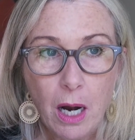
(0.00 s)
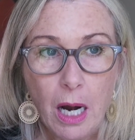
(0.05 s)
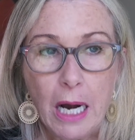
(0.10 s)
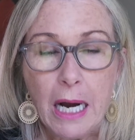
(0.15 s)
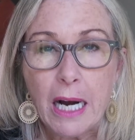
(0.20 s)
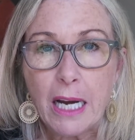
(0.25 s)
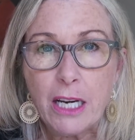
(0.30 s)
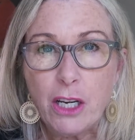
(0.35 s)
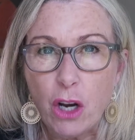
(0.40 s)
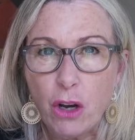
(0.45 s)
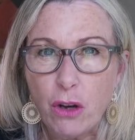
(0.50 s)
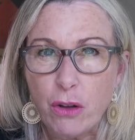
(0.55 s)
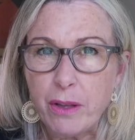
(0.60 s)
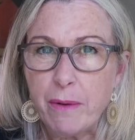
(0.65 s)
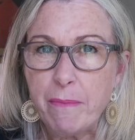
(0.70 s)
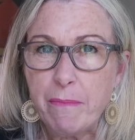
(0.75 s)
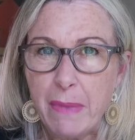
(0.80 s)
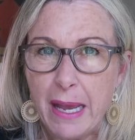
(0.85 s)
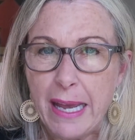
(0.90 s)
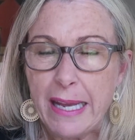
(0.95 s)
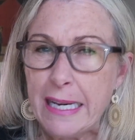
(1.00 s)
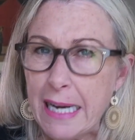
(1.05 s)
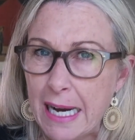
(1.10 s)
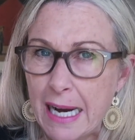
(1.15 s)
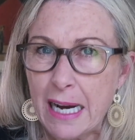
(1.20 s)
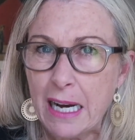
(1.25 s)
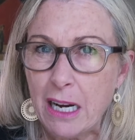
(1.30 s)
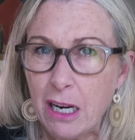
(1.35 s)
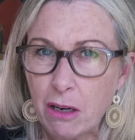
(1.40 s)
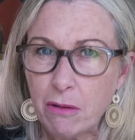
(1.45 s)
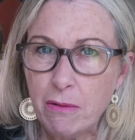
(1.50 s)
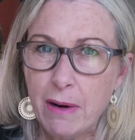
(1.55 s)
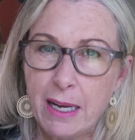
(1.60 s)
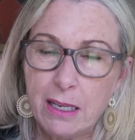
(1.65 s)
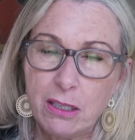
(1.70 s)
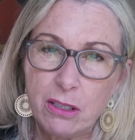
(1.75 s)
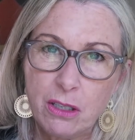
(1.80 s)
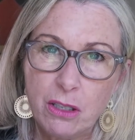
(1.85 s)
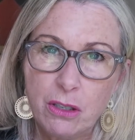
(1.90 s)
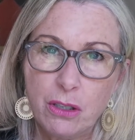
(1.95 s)
I know that men are
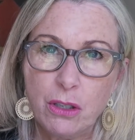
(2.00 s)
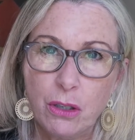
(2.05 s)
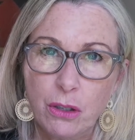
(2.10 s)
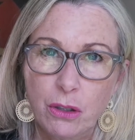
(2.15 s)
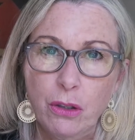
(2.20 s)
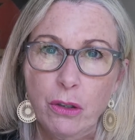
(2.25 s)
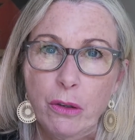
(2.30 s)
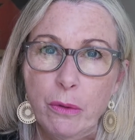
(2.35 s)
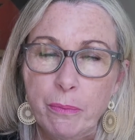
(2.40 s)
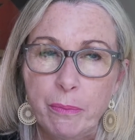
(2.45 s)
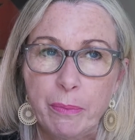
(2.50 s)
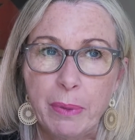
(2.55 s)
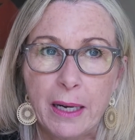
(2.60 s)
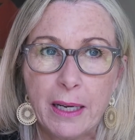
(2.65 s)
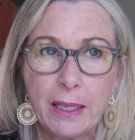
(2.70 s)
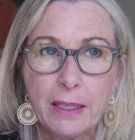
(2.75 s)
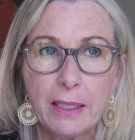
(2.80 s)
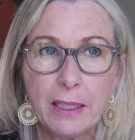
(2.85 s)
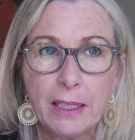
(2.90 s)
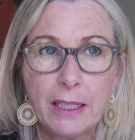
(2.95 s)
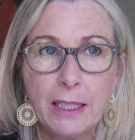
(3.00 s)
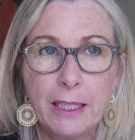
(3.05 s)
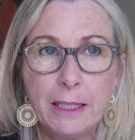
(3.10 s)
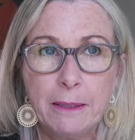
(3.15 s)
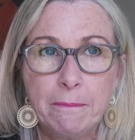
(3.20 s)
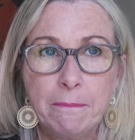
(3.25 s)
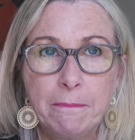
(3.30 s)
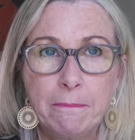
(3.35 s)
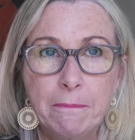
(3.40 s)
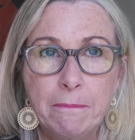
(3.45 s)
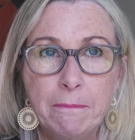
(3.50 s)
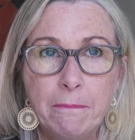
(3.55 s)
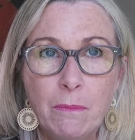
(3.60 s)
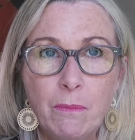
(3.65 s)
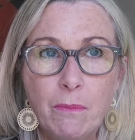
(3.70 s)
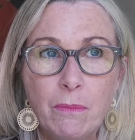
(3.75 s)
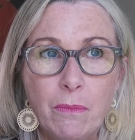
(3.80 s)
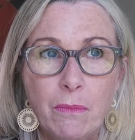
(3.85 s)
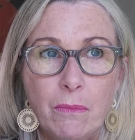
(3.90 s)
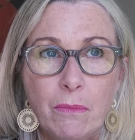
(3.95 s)
harassed too, but um,
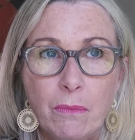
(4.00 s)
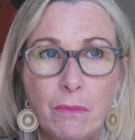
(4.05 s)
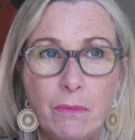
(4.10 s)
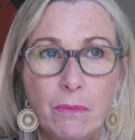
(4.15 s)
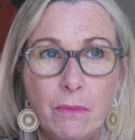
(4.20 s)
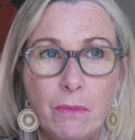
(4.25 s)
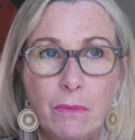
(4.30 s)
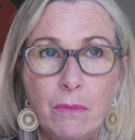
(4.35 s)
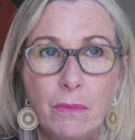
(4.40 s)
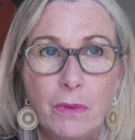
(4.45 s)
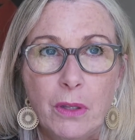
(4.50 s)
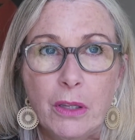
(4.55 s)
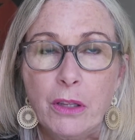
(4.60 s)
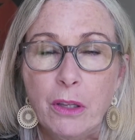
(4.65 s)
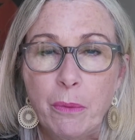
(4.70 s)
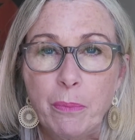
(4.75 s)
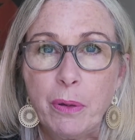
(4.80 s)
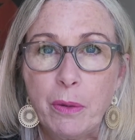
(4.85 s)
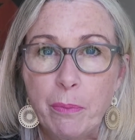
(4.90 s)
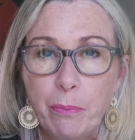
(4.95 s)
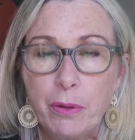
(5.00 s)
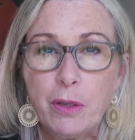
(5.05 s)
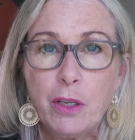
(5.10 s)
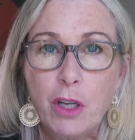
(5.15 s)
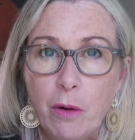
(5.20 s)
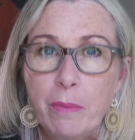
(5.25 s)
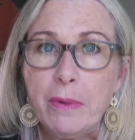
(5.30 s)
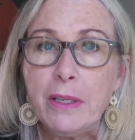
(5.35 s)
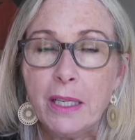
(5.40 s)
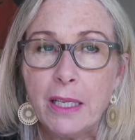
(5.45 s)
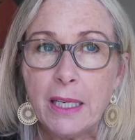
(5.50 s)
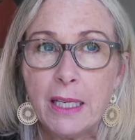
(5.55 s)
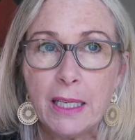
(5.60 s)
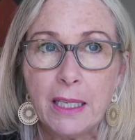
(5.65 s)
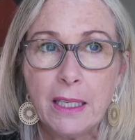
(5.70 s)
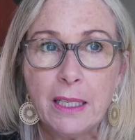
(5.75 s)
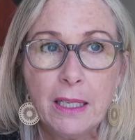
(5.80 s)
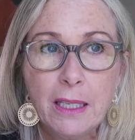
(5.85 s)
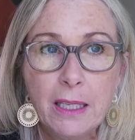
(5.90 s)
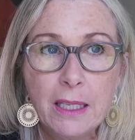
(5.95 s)
the pre
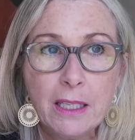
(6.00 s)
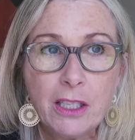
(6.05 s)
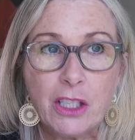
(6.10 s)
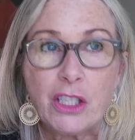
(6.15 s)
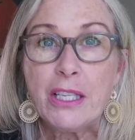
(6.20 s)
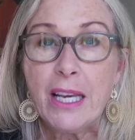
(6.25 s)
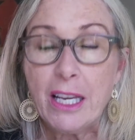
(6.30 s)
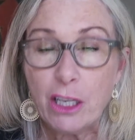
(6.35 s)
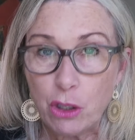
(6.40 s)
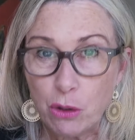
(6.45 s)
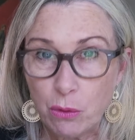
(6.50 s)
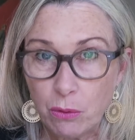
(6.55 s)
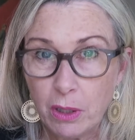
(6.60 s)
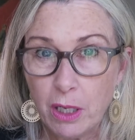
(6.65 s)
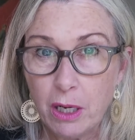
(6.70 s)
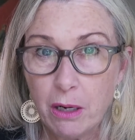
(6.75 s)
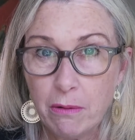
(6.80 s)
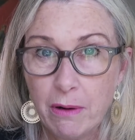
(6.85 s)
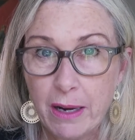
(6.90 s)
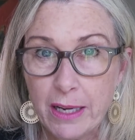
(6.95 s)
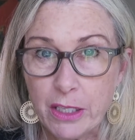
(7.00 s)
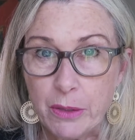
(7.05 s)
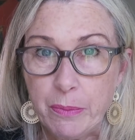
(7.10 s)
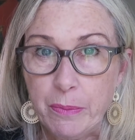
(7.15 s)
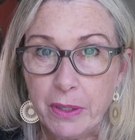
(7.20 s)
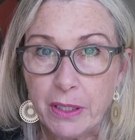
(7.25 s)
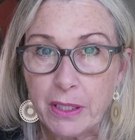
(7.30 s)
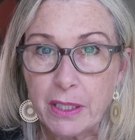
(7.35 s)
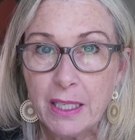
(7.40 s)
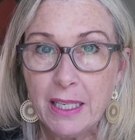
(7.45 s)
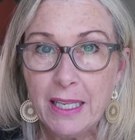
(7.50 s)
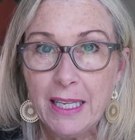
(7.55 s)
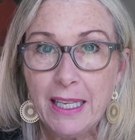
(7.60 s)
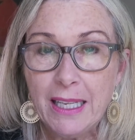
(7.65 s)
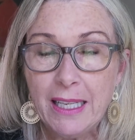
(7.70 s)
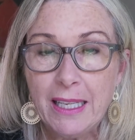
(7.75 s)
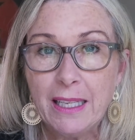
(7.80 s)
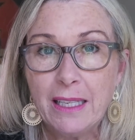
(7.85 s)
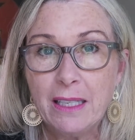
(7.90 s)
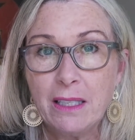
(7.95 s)
predominantly sexual harassment
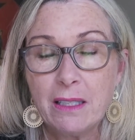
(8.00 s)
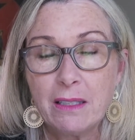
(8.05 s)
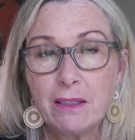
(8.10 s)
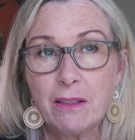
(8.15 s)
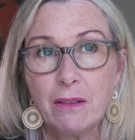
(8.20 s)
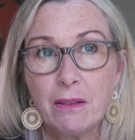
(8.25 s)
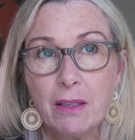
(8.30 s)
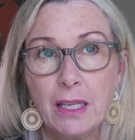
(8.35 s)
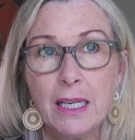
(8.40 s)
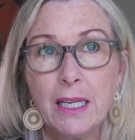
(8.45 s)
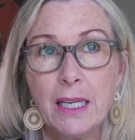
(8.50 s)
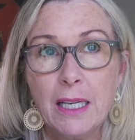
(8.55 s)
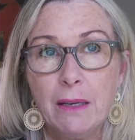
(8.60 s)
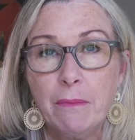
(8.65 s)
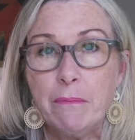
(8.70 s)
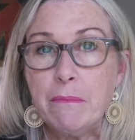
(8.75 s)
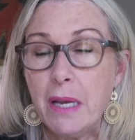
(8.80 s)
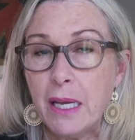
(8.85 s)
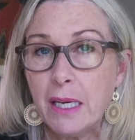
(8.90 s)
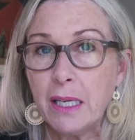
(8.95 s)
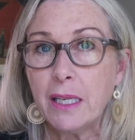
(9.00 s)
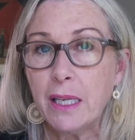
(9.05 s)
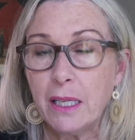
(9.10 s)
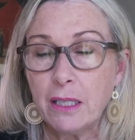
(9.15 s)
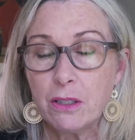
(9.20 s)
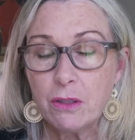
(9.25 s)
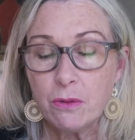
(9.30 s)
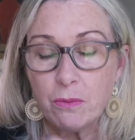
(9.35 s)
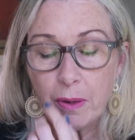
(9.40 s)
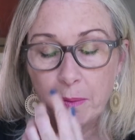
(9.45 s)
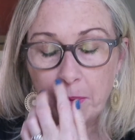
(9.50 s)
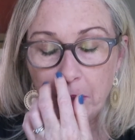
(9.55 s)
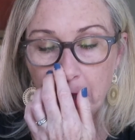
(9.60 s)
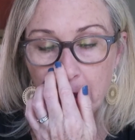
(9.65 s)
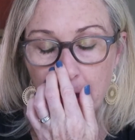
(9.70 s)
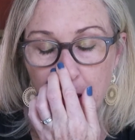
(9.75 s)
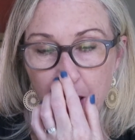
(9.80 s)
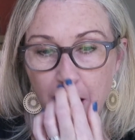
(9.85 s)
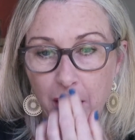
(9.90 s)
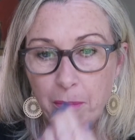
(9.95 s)
is uh, men against
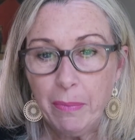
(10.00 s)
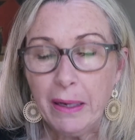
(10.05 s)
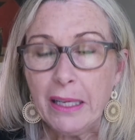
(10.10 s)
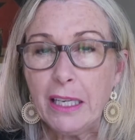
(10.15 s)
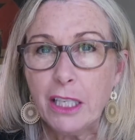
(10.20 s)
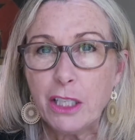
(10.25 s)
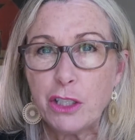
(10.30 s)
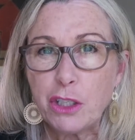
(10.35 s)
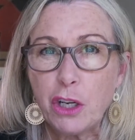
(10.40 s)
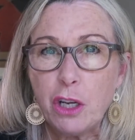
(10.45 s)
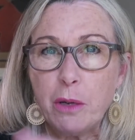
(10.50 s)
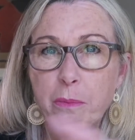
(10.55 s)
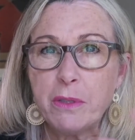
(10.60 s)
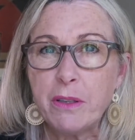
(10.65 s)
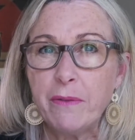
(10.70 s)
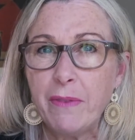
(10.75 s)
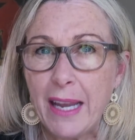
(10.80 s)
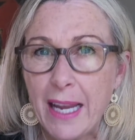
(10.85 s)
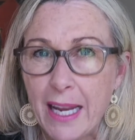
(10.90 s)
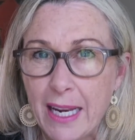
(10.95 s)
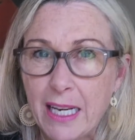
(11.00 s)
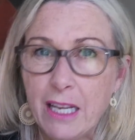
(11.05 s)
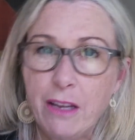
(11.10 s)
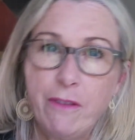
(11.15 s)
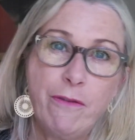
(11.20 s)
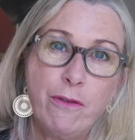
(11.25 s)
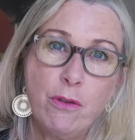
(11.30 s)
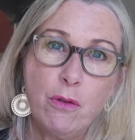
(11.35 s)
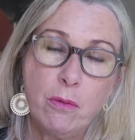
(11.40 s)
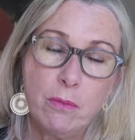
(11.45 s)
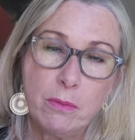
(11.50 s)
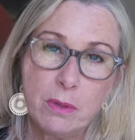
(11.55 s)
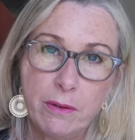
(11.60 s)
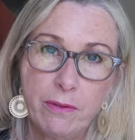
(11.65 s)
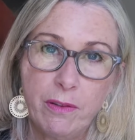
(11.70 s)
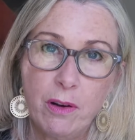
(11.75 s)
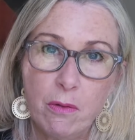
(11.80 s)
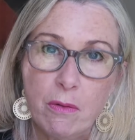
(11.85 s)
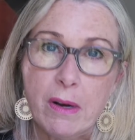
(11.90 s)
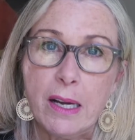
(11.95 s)
women. But in terms of any forms
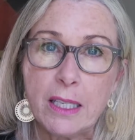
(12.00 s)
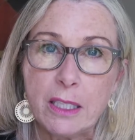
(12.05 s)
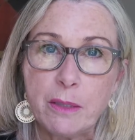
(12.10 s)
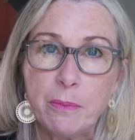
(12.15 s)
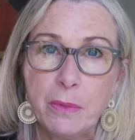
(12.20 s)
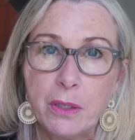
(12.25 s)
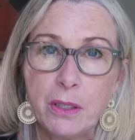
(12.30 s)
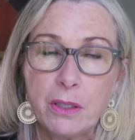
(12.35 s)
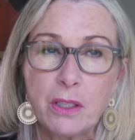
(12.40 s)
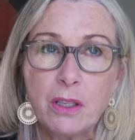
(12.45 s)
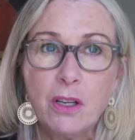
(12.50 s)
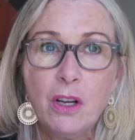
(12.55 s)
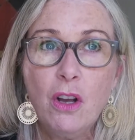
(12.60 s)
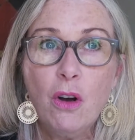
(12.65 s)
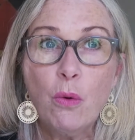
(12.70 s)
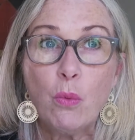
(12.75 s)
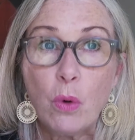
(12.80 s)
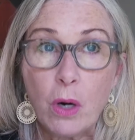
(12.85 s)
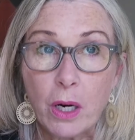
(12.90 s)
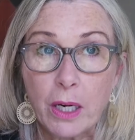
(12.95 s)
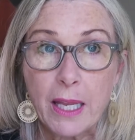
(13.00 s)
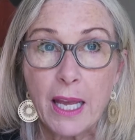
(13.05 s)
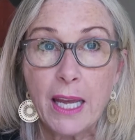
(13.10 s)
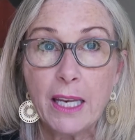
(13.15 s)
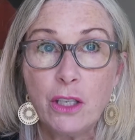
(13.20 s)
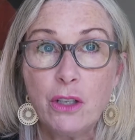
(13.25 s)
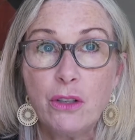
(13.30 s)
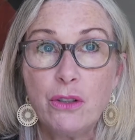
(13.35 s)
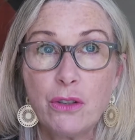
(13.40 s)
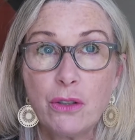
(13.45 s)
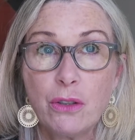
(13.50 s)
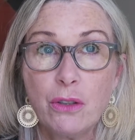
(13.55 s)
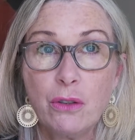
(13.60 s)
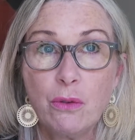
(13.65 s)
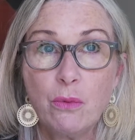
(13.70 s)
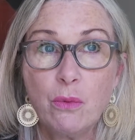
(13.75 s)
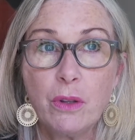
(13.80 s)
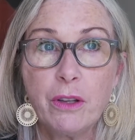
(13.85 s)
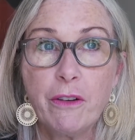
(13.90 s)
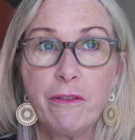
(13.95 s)
of harassment, what can you
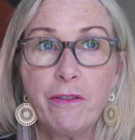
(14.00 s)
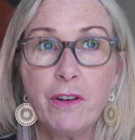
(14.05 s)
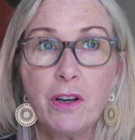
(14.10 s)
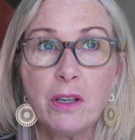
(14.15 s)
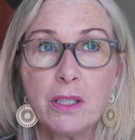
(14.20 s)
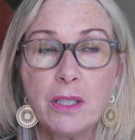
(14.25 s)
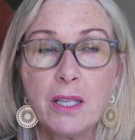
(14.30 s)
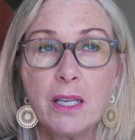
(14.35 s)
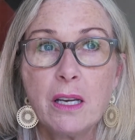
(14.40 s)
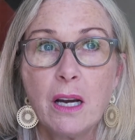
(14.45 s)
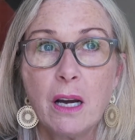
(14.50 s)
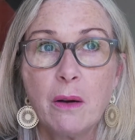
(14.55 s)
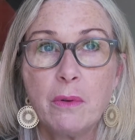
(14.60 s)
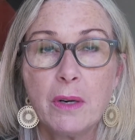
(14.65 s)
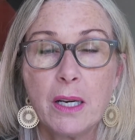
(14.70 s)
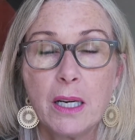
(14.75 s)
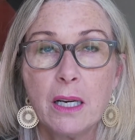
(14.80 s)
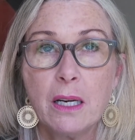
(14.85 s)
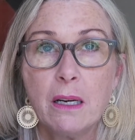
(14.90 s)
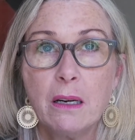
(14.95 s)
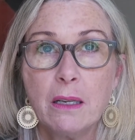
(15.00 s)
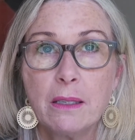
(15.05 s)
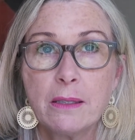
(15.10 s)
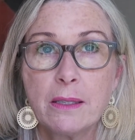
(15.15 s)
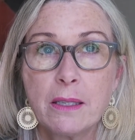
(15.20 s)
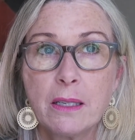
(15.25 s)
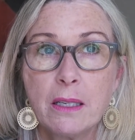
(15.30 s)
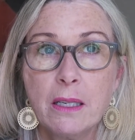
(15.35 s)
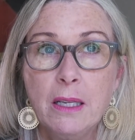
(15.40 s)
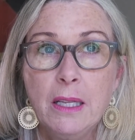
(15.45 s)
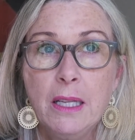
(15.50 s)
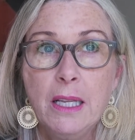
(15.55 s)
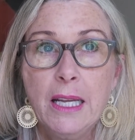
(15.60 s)
do? Well, the first thing I would ask